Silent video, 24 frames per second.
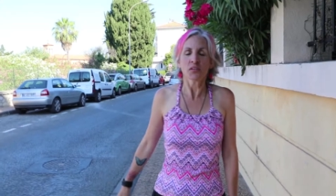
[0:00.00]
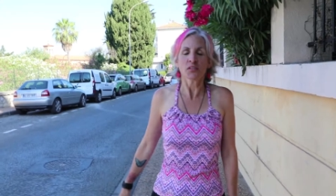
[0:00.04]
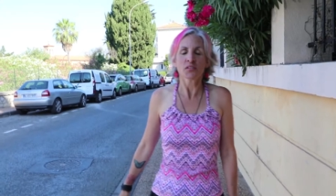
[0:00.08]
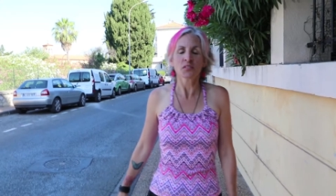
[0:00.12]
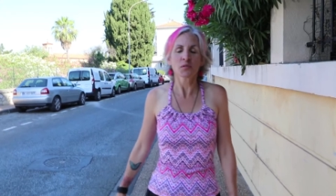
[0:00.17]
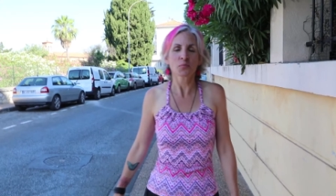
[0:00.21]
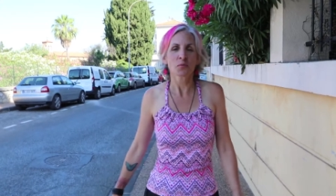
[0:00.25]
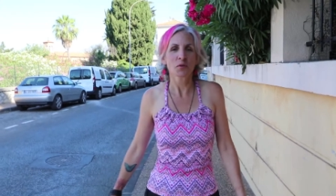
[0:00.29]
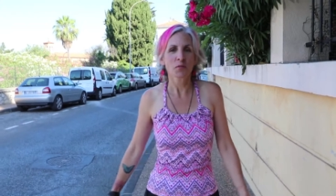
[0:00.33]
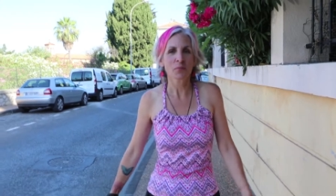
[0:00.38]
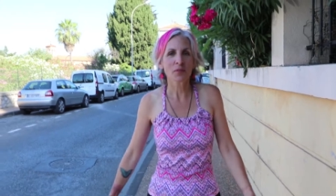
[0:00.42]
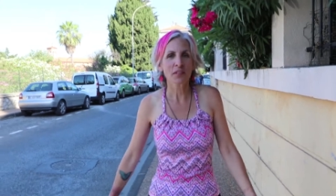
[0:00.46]

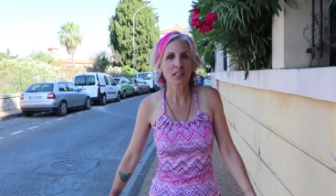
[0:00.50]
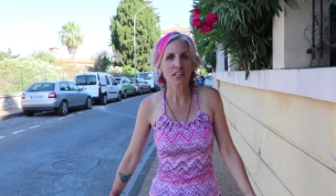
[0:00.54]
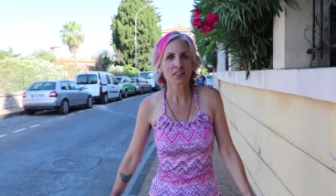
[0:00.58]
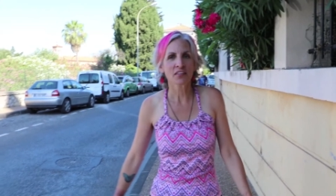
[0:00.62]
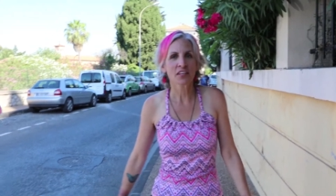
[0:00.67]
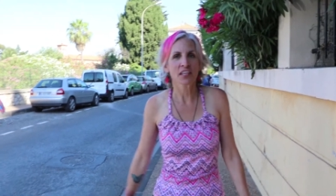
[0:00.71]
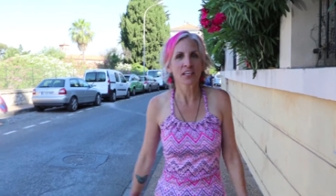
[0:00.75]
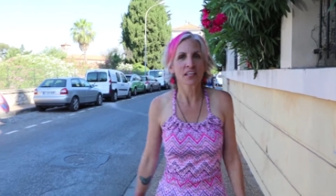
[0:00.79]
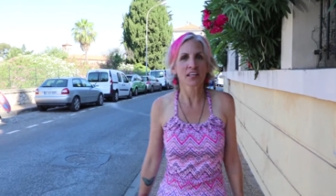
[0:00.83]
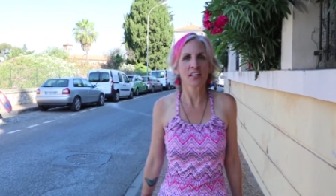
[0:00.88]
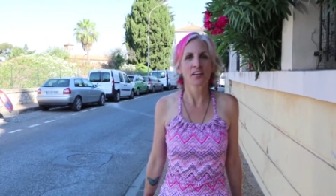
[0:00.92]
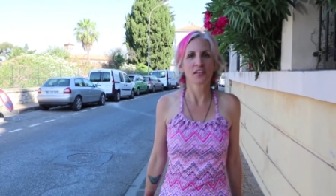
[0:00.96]
So we've been
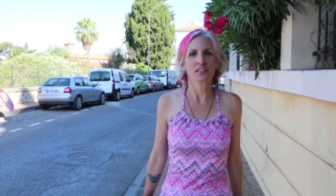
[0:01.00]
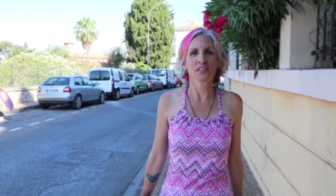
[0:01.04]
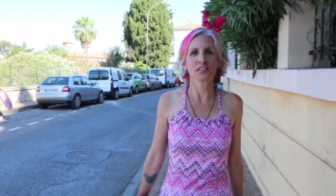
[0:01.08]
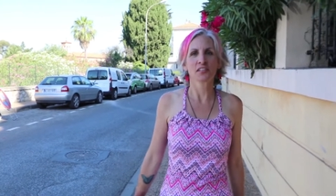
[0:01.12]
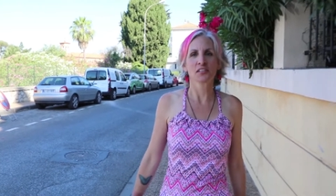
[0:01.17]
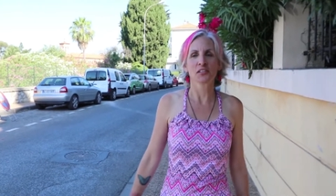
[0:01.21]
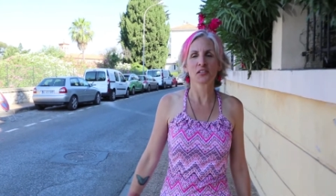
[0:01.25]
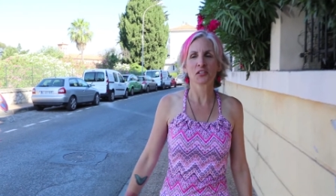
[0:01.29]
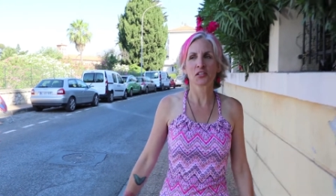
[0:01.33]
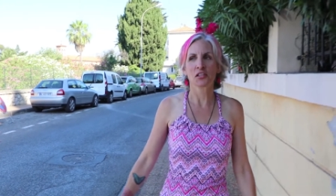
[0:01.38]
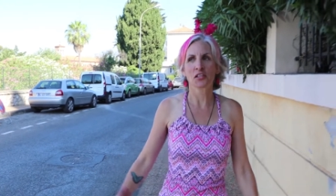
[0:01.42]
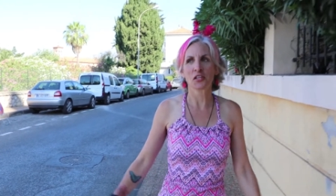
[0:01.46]
living in our
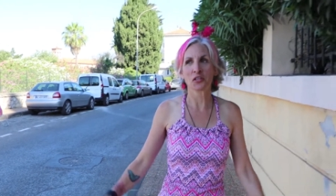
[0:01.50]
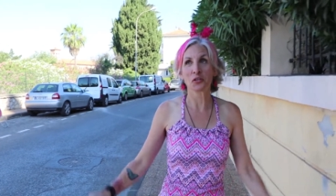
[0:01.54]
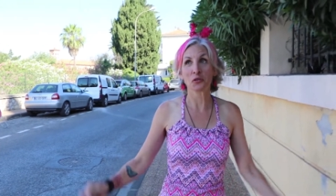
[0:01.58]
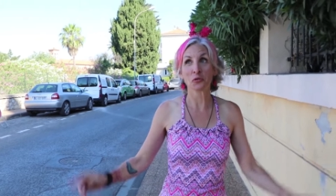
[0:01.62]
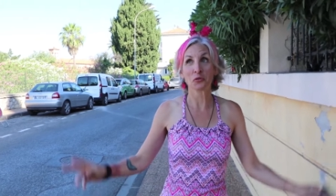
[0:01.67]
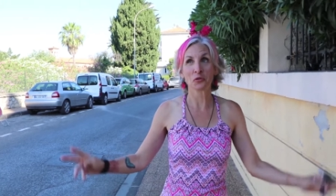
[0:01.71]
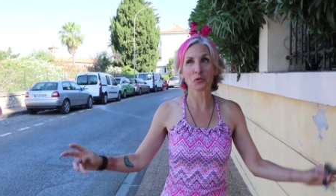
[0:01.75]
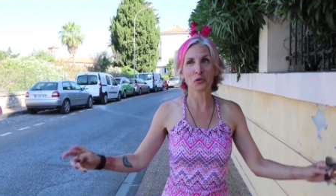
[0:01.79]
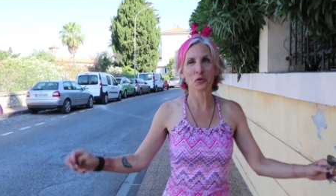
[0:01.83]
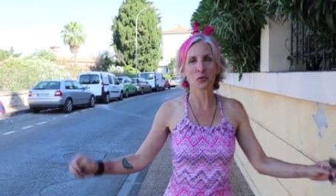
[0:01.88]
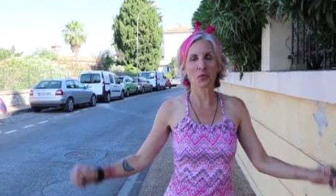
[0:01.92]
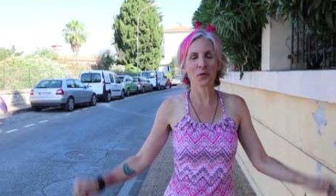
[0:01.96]
little
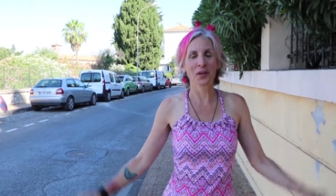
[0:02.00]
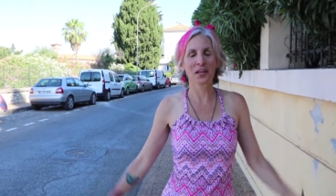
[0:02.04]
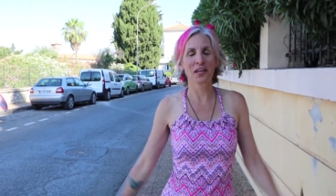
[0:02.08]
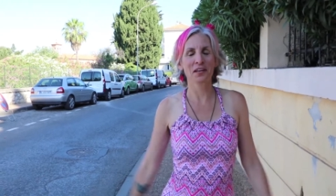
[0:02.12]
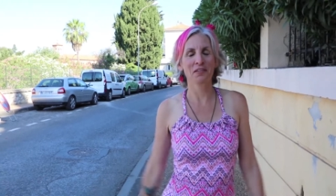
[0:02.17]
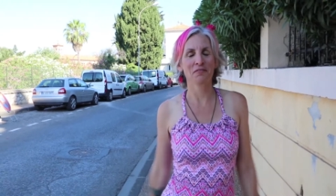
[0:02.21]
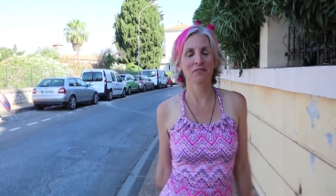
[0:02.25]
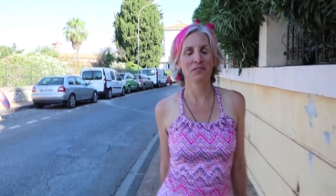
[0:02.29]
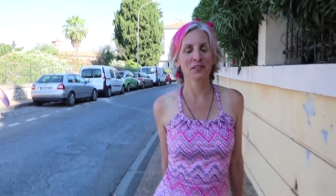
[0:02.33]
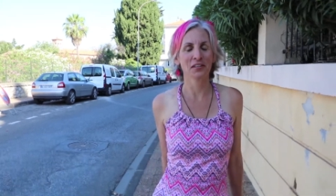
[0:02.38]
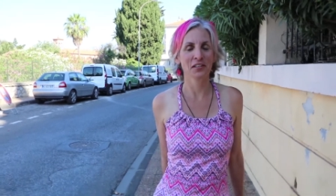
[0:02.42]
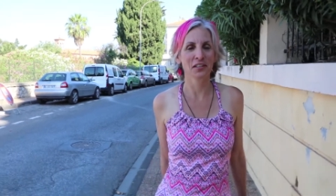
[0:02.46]
cute,
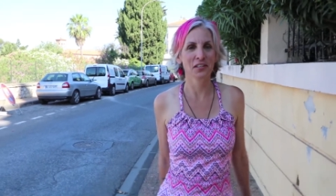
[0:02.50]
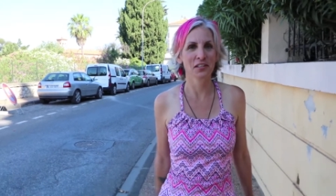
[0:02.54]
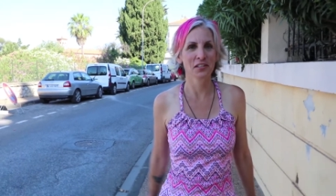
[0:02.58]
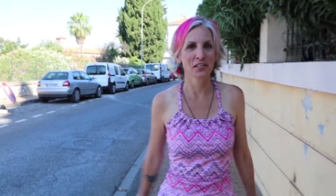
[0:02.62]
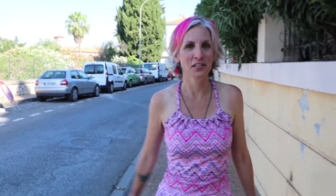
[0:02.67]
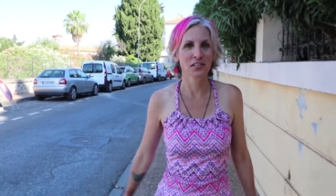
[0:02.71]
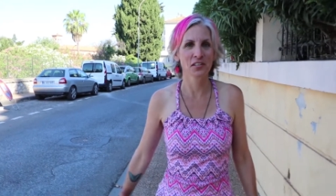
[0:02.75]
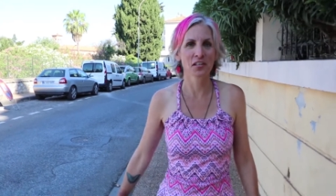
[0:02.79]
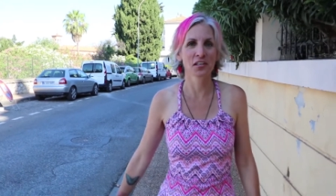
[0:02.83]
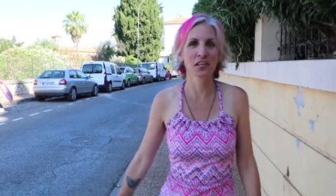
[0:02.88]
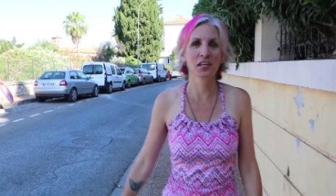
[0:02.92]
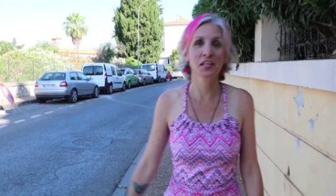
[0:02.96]
quaint
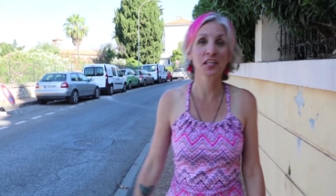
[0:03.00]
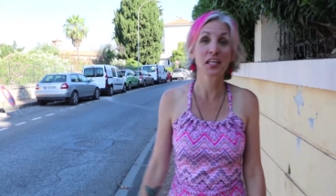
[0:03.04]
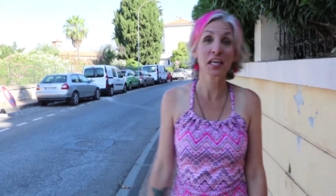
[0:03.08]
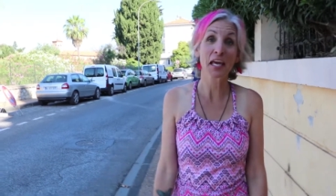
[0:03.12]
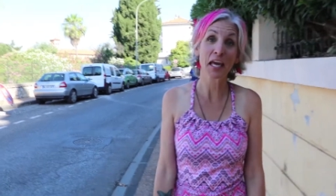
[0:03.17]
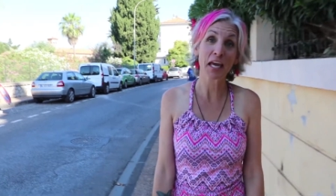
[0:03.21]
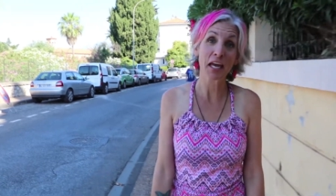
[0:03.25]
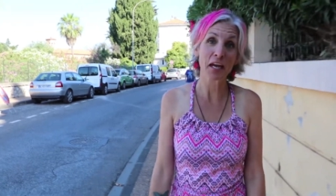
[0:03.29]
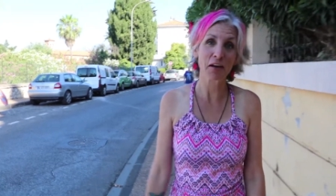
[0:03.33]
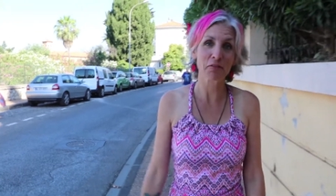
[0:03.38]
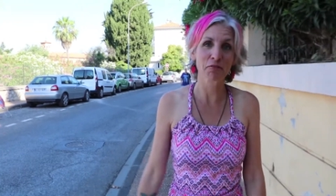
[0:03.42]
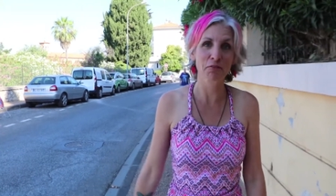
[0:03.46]
village,
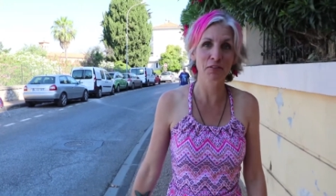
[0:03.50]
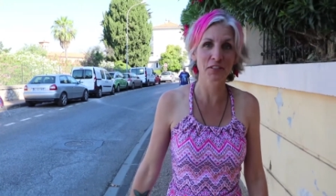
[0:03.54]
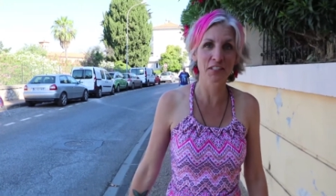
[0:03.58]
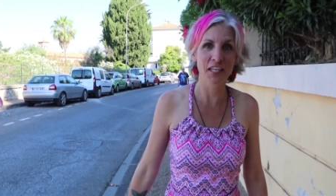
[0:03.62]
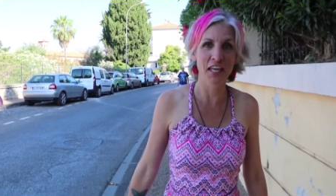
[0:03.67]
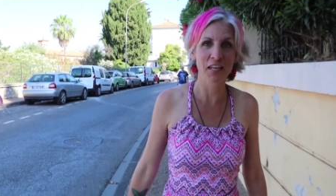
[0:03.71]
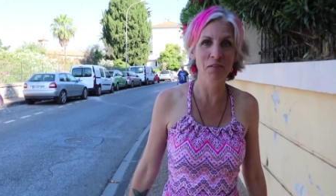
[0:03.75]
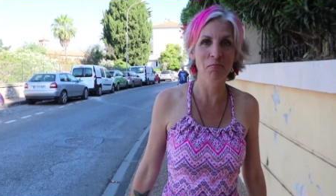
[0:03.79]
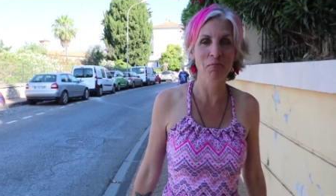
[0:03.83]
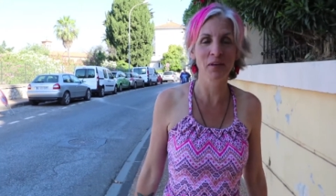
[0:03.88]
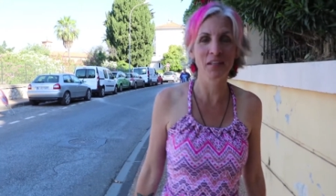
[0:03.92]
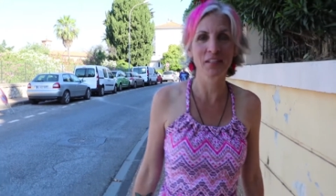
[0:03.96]
yeah, for
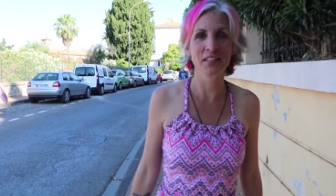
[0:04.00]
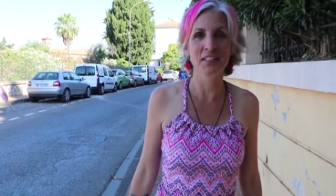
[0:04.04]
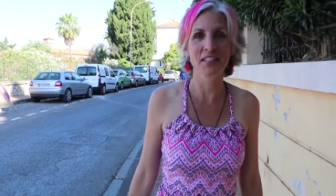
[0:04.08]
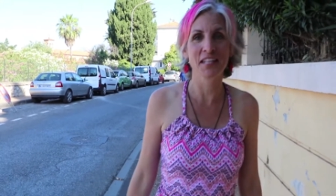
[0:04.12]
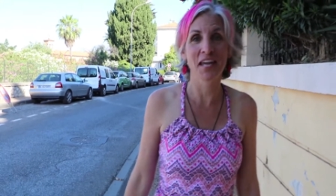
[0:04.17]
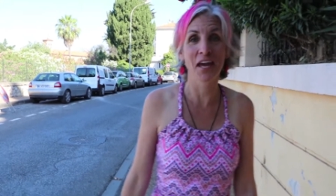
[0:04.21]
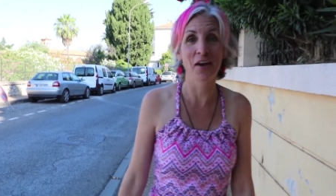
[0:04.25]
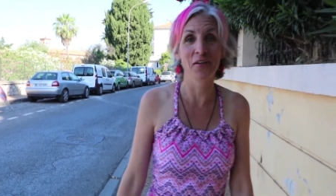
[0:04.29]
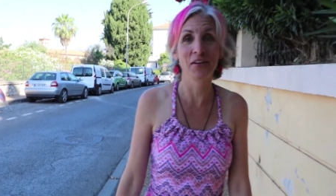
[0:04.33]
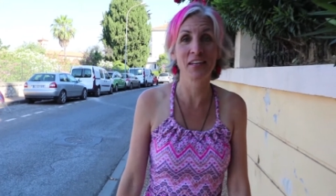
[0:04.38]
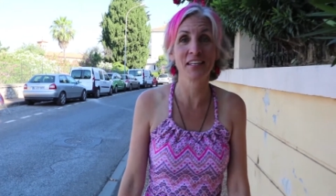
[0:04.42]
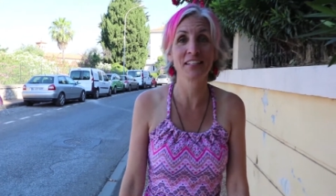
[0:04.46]
ten months
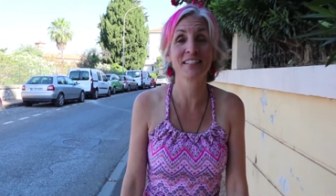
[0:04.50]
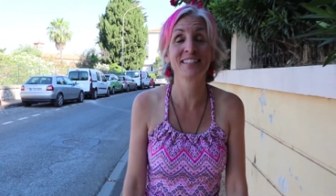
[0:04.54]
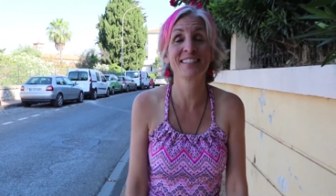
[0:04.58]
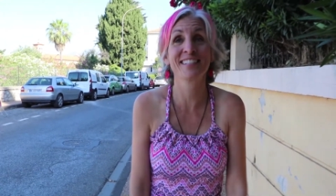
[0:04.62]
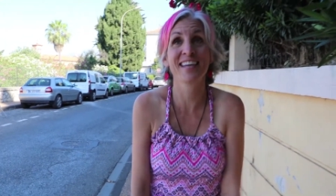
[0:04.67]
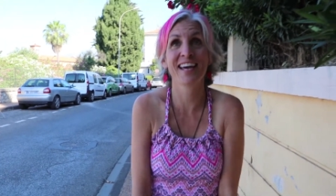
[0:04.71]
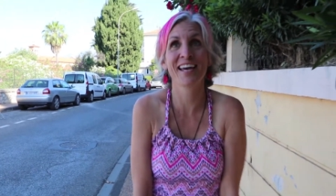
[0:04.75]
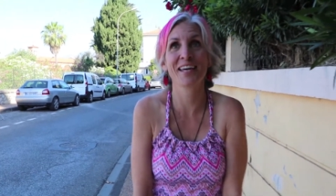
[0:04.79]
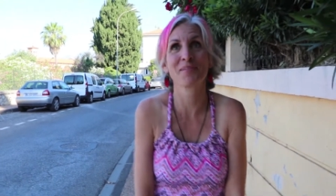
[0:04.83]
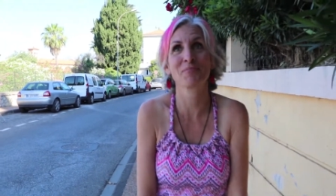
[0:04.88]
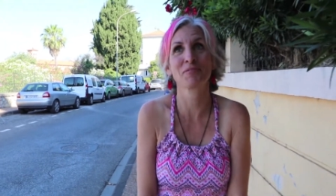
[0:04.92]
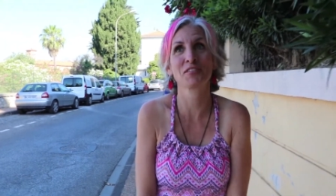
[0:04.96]
now, and it's
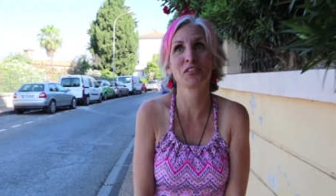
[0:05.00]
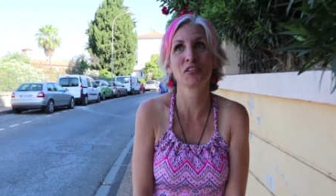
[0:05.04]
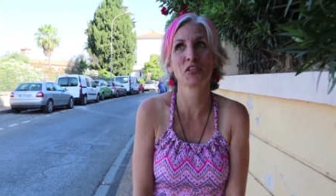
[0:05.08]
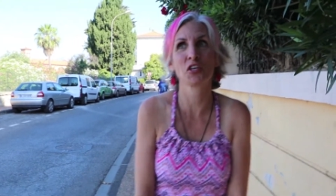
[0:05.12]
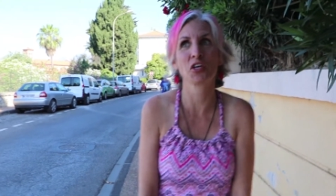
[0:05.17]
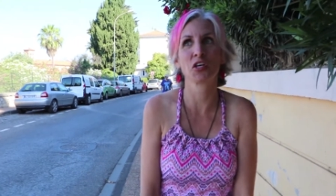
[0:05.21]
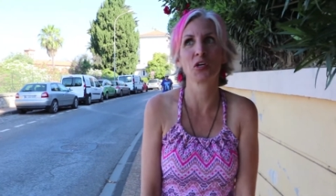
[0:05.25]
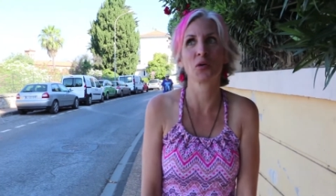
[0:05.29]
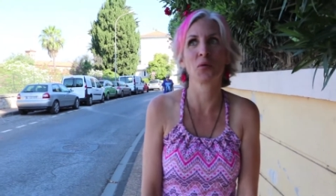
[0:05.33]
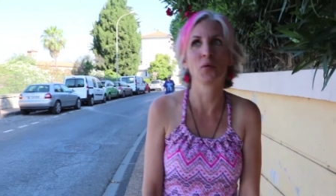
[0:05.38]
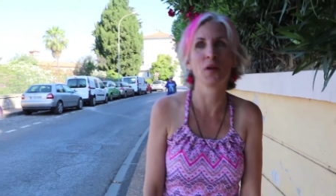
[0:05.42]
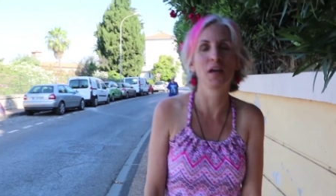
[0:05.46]
time to
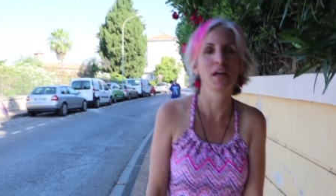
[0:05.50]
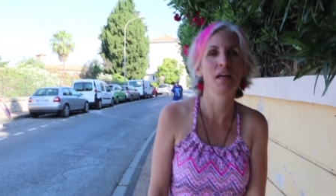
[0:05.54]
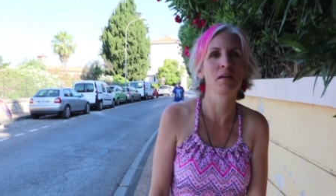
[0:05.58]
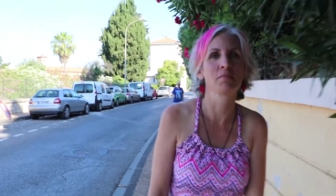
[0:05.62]
go.